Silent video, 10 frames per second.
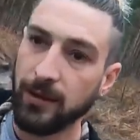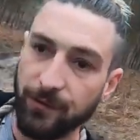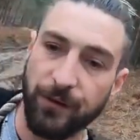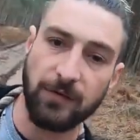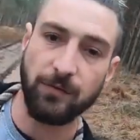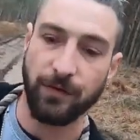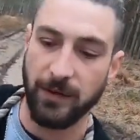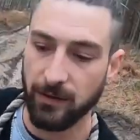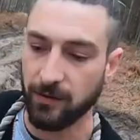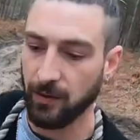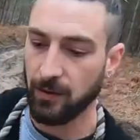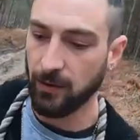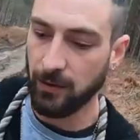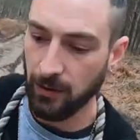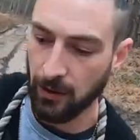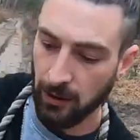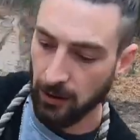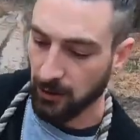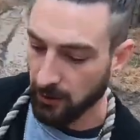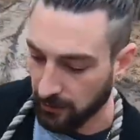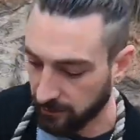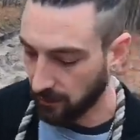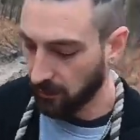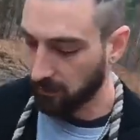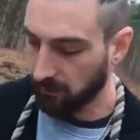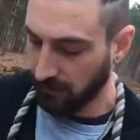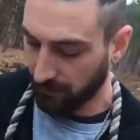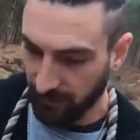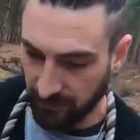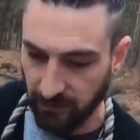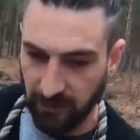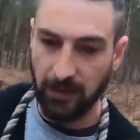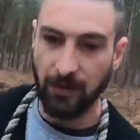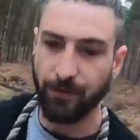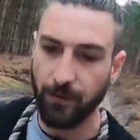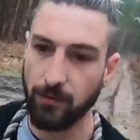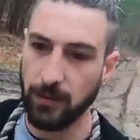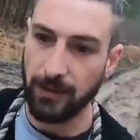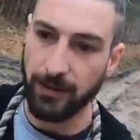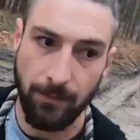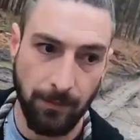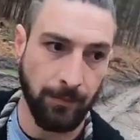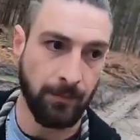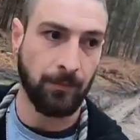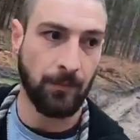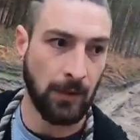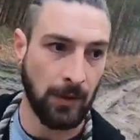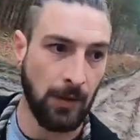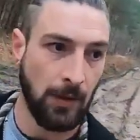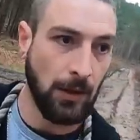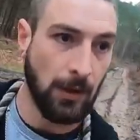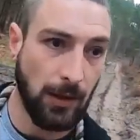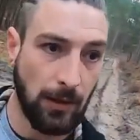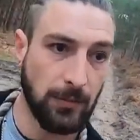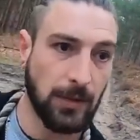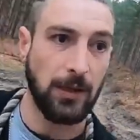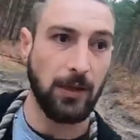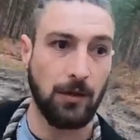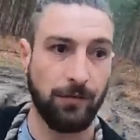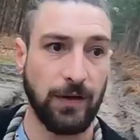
they're pheasant feeders. So the pheasants get their food out of them um, get a lot of